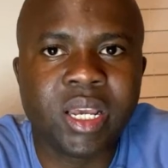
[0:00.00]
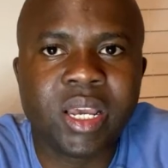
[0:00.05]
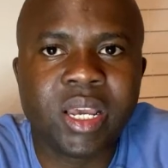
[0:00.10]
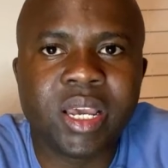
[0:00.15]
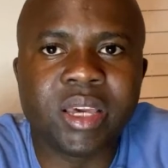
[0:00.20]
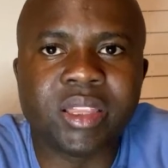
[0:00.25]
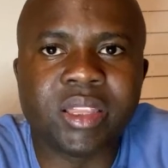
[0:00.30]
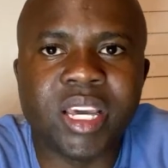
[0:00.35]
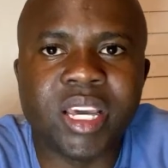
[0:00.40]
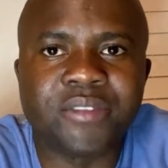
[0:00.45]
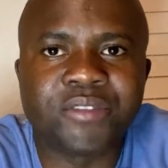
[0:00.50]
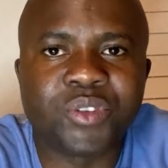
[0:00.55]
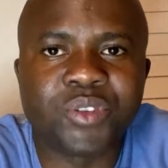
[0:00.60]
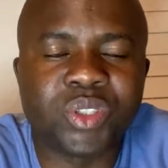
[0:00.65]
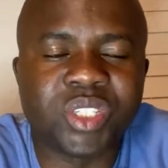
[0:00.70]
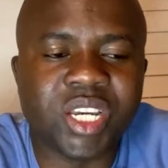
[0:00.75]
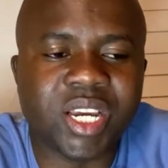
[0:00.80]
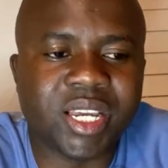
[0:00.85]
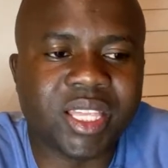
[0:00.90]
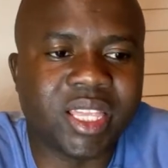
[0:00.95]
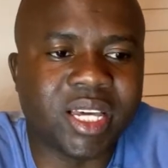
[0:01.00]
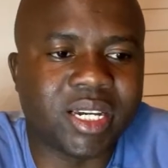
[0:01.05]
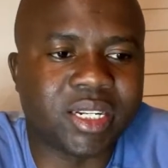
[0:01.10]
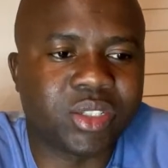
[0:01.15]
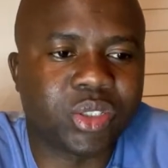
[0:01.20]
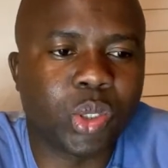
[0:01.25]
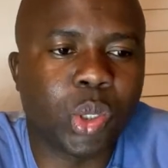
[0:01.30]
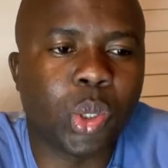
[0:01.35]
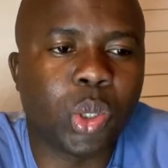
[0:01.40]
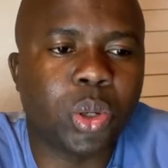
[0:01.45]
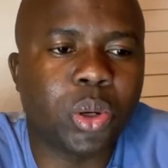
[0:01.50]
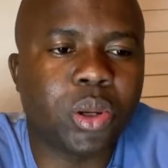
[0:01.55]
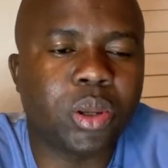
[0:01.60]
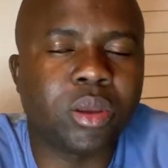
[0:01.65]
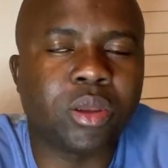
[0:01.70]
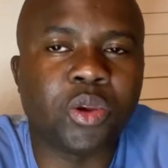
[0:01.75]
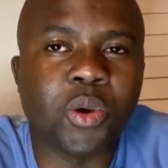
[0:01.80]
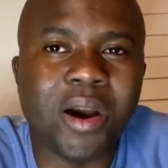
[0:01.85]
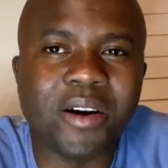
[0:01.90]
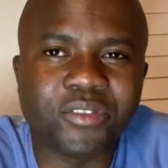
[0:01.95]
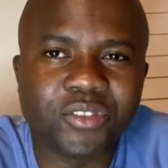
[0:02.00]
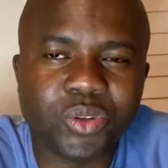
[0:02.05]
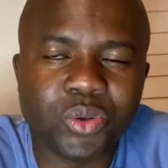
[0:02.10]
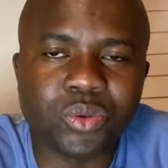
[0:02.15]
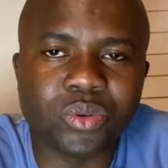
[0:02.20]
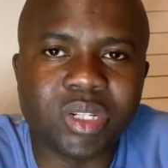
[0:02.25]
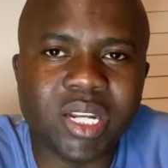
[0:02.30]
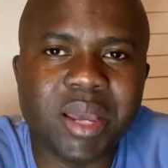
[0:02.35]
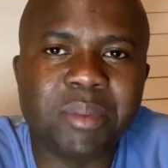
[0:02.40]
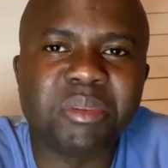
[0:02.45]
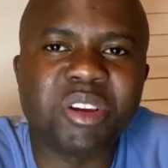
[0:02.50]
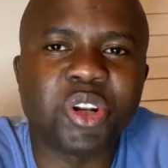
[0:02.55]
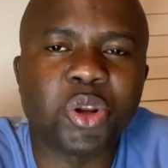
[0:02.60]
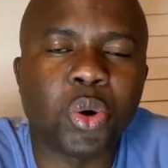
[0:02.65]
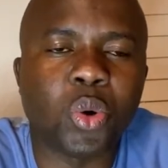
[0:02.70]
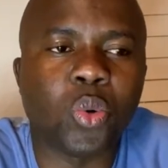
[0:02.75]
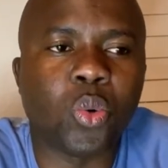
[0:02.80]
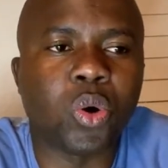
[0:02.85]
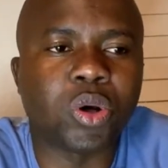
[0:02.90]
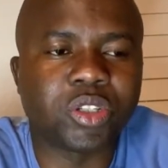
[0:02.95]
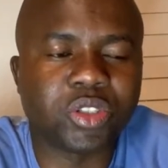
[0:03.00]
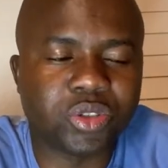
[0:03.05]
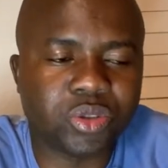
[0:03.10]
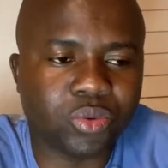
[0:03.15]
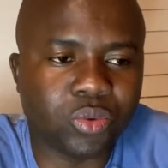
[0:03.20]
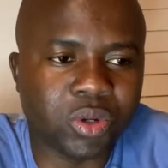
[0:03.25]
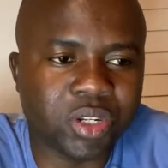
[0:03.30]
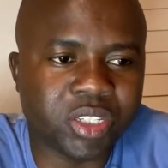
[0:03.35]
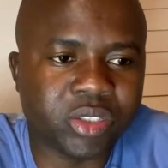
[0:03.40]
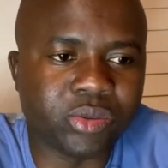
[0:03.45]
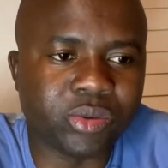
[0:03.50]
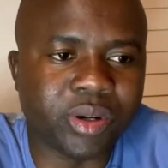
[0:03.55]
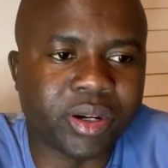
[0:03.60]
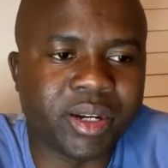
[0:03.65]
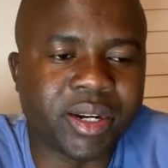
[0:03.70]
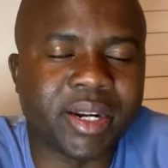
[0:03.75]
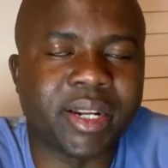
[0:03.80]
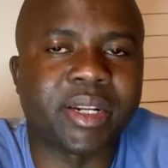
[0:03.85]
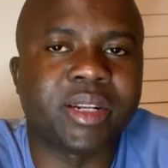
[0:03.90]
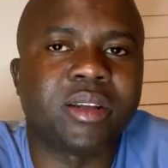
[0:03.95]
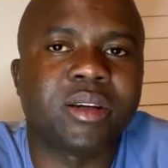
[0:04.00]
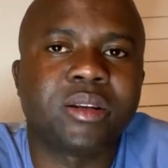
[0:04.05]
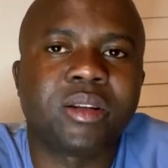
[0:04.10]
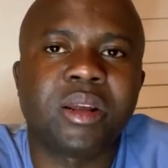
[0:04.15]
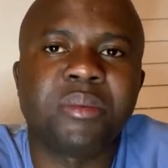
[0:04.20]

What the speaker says: They have to check that. So you have to let me know what is your grade.